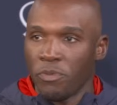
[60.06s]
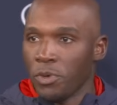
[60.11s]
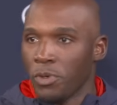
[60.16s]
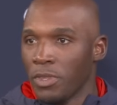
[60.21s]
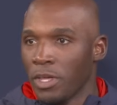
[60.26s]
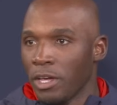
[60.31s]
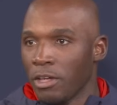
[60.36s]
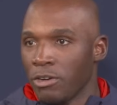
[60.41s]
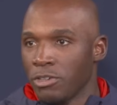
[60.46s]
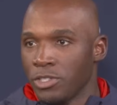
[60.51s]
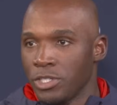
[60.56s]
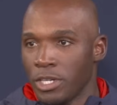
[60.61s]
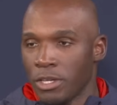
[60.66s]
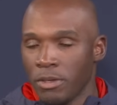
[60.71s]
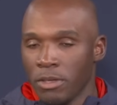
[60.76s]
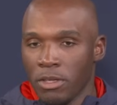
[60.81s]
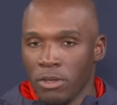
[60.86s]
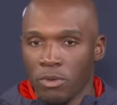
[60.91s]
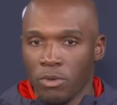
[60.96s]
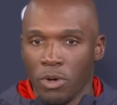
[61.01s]
feel the
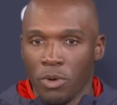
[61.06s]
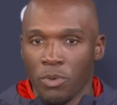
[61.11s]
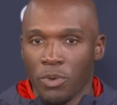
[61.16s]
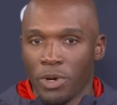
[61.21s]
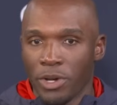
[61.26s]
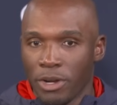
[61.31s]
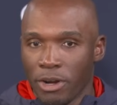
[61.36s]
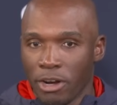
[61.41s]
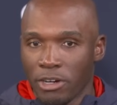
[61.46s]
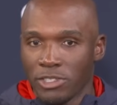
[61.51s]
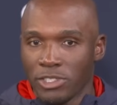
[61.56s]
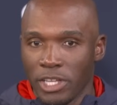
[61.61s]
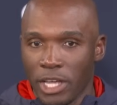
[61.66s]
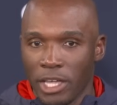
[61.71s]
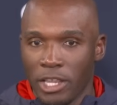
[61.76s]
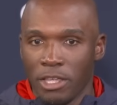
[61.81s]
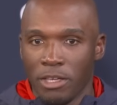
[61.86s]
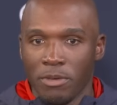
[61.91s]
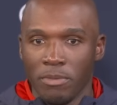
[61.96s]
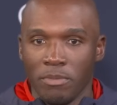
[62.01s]
energy when we're in our
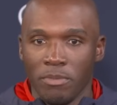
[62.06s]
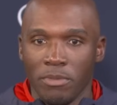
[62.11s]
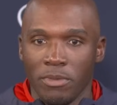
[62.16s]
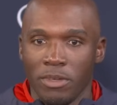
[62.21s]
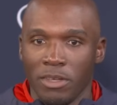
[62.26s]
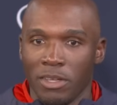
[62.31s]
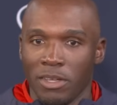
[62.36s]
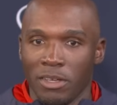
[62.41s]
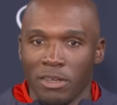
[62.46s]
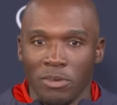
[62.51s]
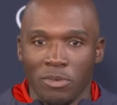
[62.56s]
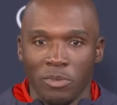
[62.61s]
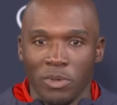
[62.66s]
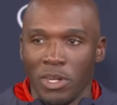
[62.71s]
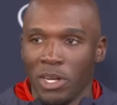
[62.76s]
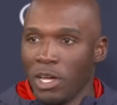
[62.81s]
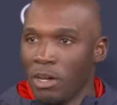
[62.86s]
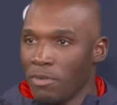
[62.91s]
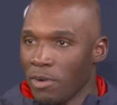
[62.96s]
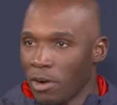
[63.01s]
stadium. And we
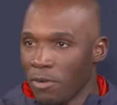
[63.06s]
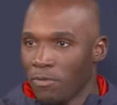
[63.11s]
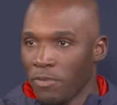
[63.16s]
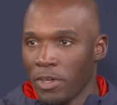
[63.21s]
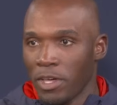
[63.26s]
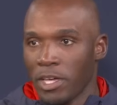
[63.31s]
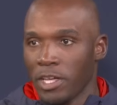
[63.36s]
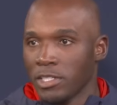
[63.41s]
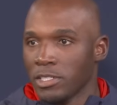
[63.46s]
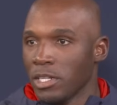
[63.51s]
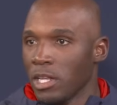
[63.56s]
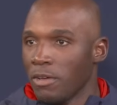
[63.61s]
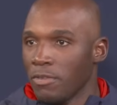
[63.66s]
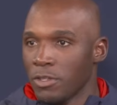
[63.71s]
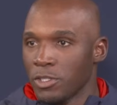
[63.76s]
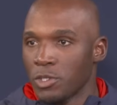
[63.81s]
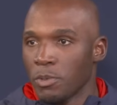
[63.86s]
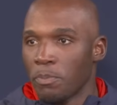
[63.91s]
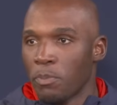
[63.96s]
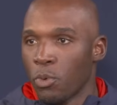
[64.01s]
love our fans, love
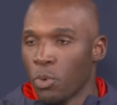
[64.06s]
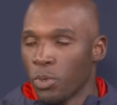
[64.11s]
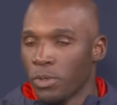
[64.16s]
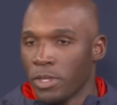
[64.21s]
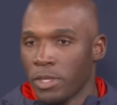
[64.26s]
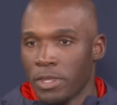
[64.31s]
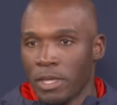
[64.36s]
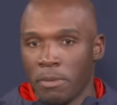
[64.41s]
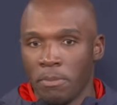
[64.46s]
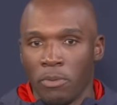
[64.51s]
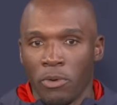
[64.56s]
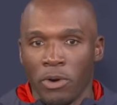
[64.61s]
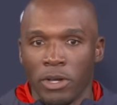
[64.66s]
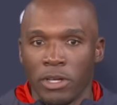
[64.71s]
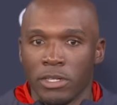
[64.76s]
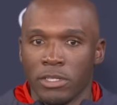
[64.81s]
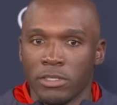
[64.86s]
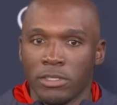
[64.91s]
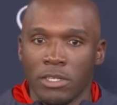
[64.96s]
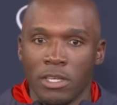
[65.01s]
the support that they
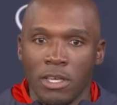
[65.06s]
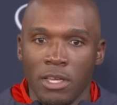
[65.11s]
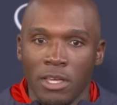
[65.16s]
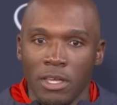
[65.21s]
bring us.